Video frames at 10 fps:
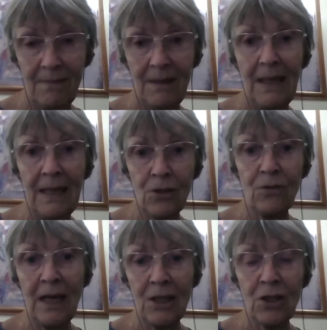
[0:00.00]

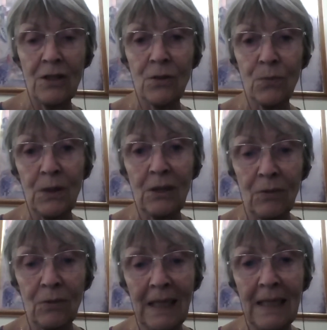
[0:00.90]
interactions with the
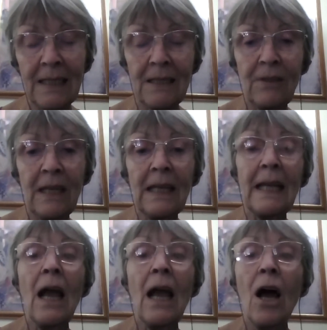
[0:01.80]
reconnective healing.
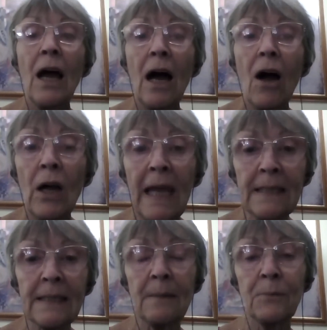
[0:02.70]
I
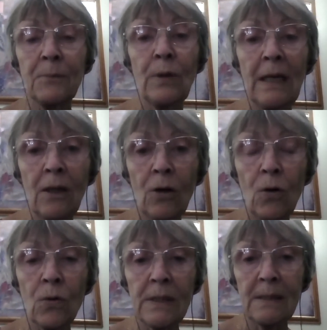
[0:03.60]
ended up doing a
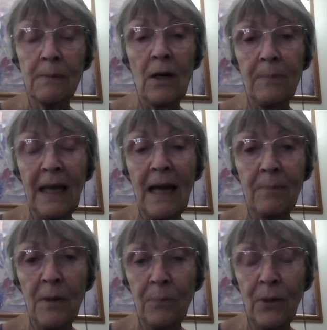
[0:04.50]
course. I became a
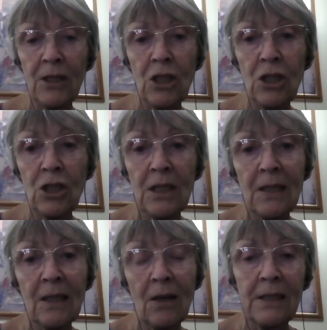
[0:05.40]
practitioner.
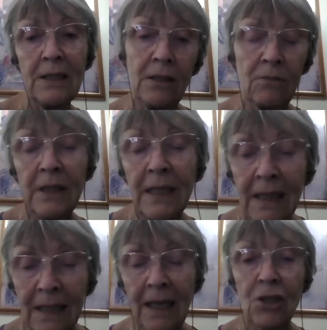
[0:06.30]
I did the
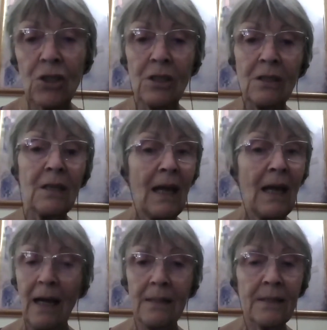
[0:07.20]
reconnection,
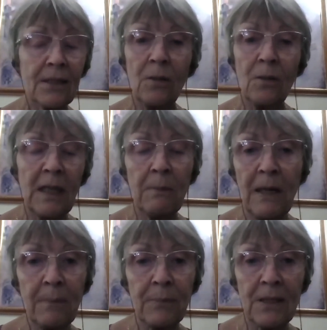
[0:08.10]
and so many
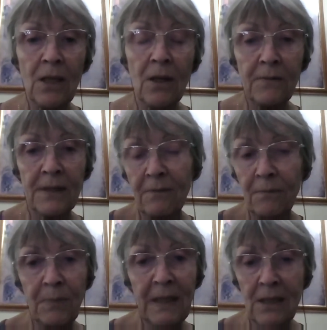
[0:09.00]
people's lives have
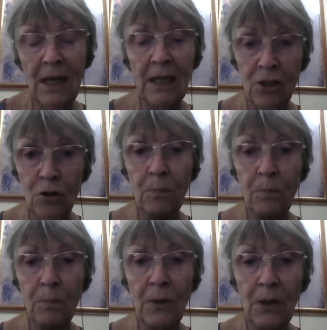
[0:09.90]
been touched
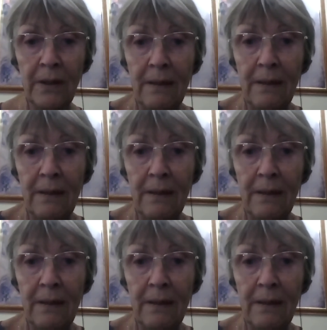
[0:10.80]
by